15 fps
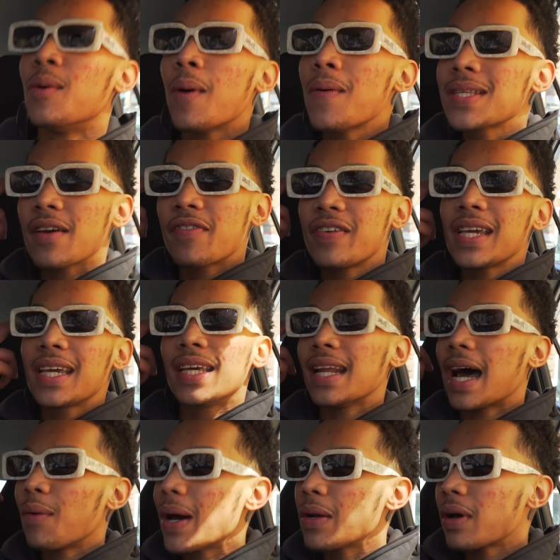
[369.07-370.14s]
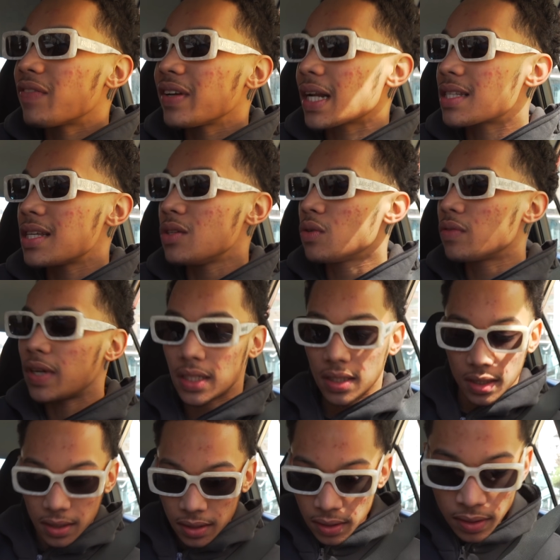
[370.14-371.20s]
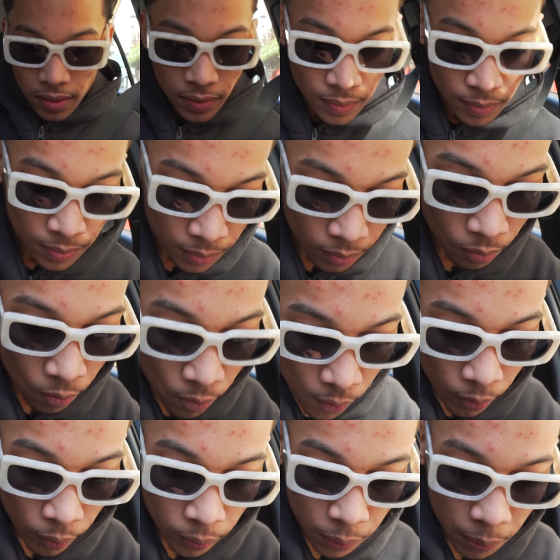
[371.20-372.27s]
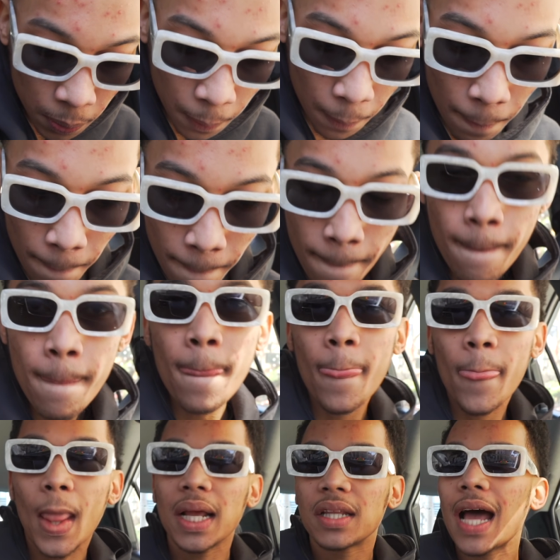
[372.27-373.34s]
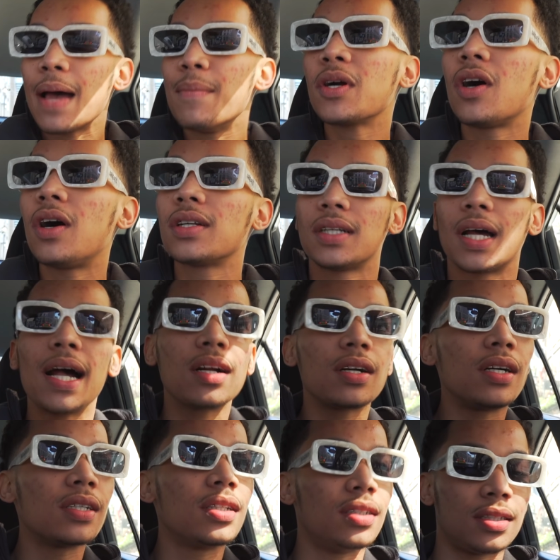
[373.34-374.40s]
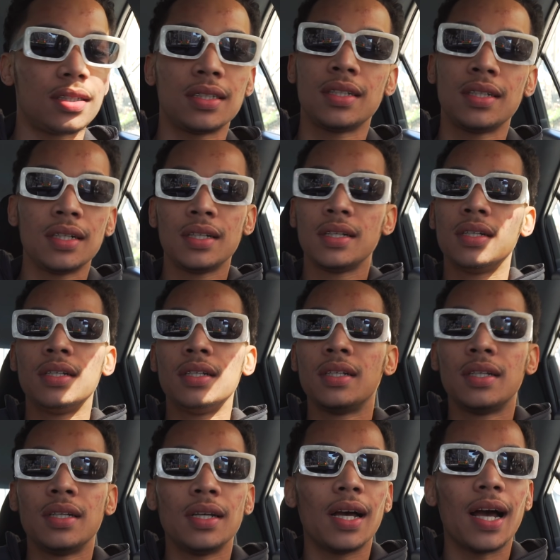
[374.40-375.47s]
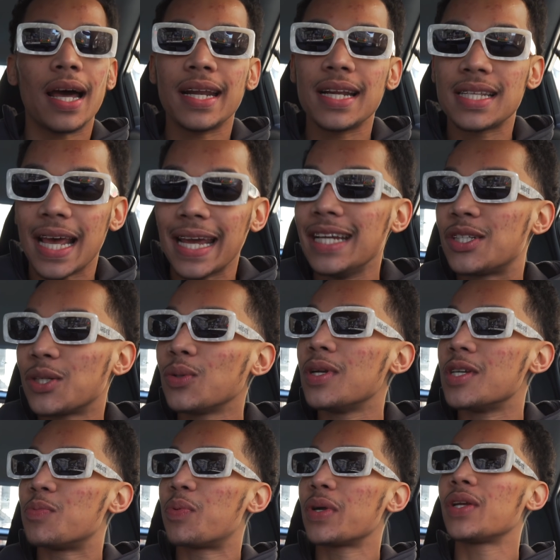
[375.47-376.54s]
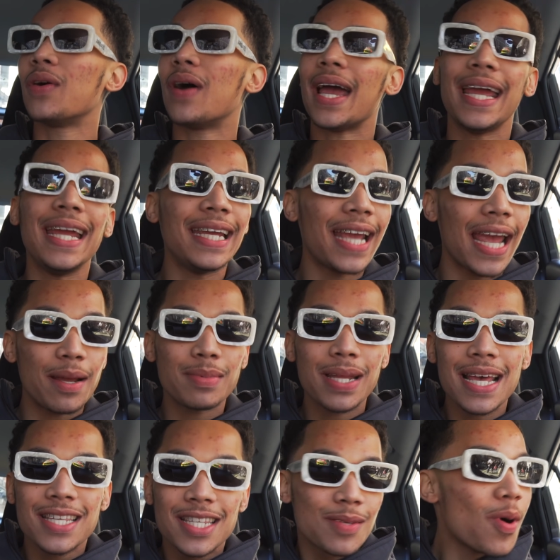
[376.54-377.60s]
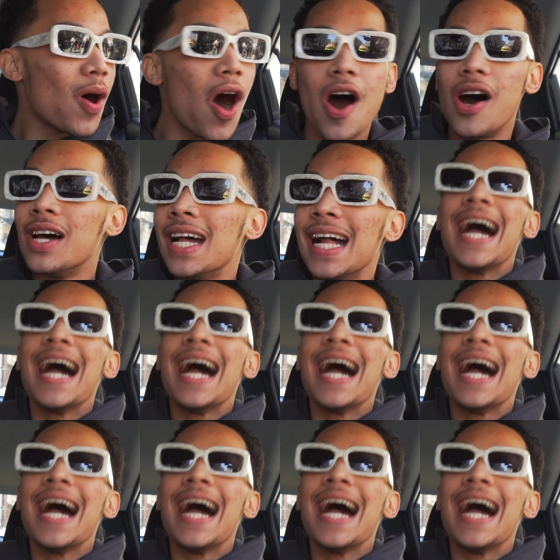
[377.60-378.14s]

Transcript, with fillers: What was I thinking? How, why do I think that's in North London? It Says, as soon as it says Diamond Garden, Diamond Garden, Hand Garden. that's diamonds out here. And then it's A Jewelers, bring your A game. They're smart.